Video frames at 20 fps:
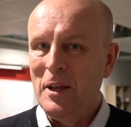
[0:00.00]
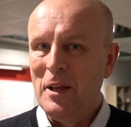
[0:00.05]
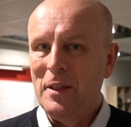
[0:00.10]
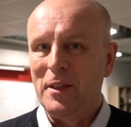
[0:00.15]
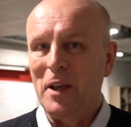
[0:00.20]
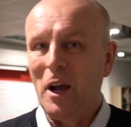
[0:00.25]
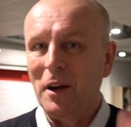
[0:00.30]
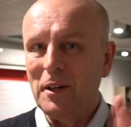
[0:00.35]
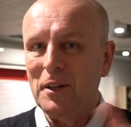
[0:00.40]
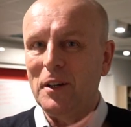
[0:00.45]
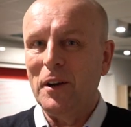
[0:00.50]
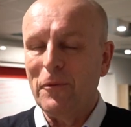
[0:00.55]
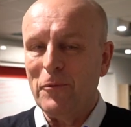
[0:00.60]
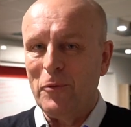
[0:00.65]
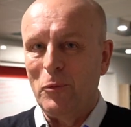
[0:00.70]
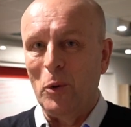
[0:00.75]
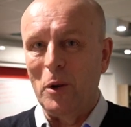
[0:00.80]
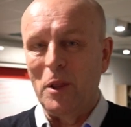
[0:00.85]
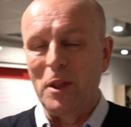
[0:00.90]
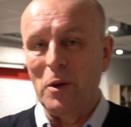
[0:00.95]
The only
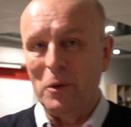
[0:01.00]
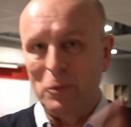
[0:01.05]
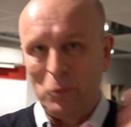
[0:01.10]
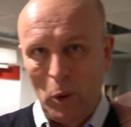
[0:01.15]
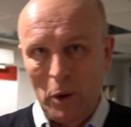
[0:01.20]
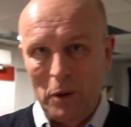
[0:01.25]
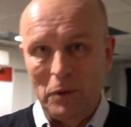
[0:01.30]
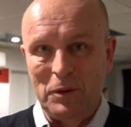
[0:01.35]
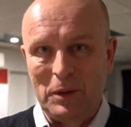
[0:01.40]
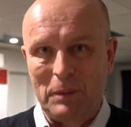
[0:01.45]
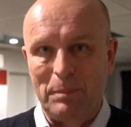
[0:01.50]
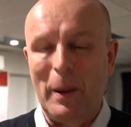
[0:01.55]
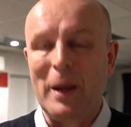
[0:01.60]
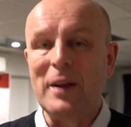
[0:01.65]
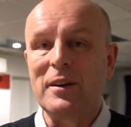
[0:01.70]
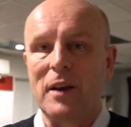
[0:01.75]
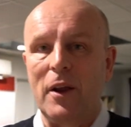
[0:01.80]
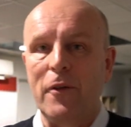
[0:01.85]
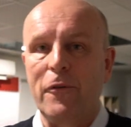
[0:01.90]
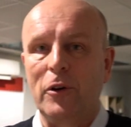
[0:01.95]
one big
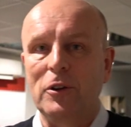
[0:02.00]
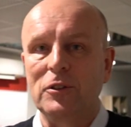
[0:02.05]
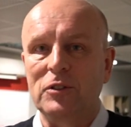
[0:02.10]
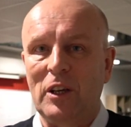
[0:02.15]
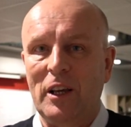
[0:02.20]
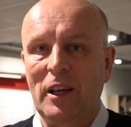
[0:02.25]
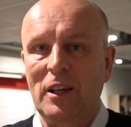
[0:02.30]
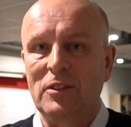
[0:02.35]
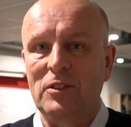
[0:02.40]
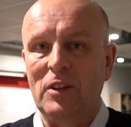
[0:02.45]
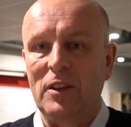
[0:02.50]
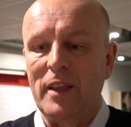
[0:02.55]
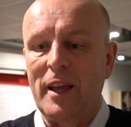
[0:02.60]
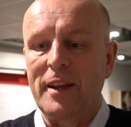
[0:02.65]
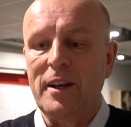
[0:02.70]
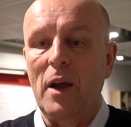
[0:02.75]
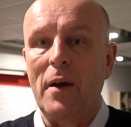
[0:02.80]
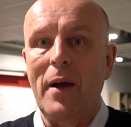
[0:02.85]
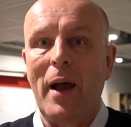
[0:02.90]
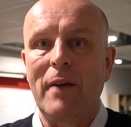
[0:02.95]
difference is they
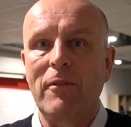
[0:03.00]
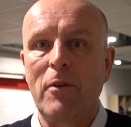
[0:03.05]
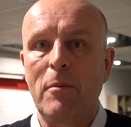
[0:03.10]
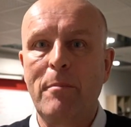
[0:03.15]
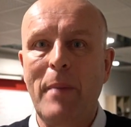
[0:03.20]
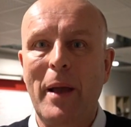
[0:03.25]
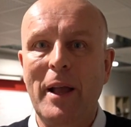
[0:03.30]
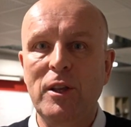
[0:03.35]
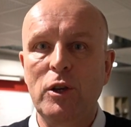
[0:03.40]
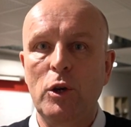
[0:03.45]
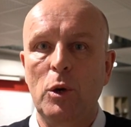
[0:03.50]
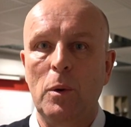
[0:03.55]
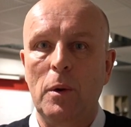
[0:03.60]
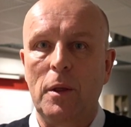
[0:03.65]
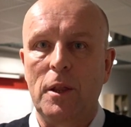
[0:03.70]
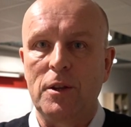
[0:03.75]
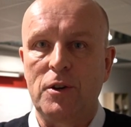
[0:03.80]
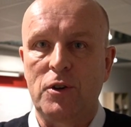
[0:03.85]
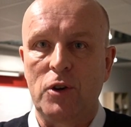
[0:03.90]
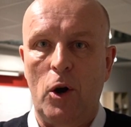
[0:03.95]
don't have a menu at
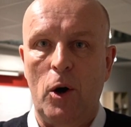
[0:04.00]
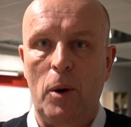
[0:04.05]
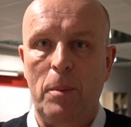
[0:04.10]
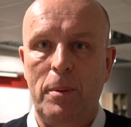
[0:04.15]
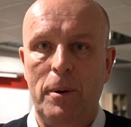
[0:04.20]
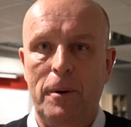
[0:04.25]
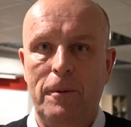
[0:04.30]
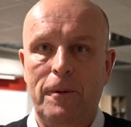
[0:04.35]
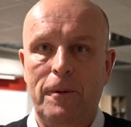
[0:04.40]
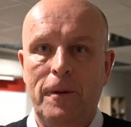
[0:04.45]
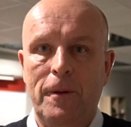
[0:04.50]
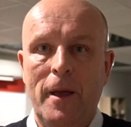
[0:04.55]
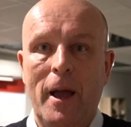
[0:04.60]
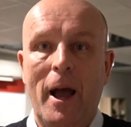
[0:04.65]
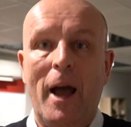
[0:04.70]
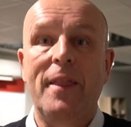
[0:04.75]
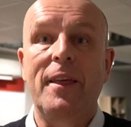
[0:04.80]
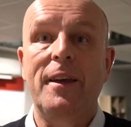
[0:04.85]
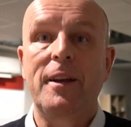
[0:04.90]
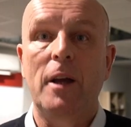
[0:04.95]
the top
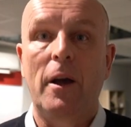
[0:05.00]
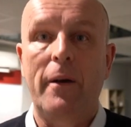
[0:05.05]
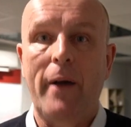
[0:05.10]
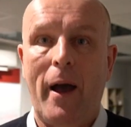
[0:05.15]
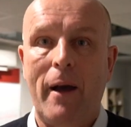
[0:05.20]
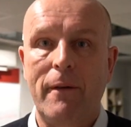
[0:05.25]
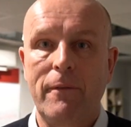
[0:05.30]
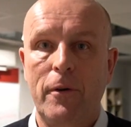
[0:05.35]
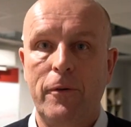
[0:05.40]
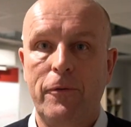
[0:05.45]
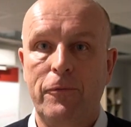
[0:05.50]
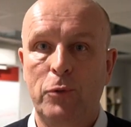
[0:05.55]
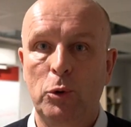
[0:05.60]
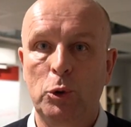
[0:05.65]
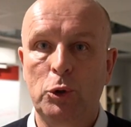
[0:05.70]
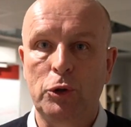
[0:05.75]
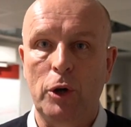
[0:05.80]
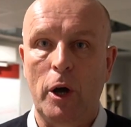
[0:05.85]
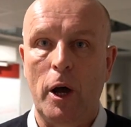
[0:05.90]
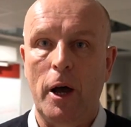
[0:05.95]
and they don't have a
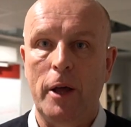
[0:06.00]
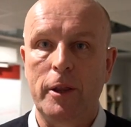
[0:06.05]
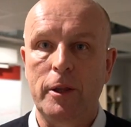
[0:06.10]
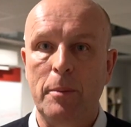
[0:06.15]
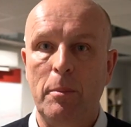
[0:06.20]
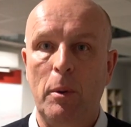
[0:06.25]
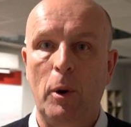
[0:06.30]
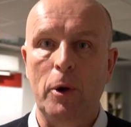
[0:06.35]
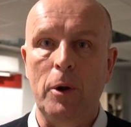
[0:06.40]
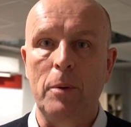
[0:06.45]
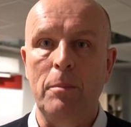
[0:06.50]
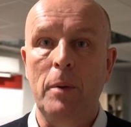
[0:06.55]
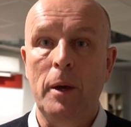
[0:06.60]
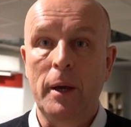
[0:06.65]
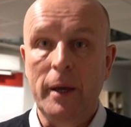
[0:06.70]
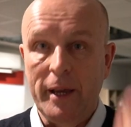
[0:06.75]
footer at the bottom.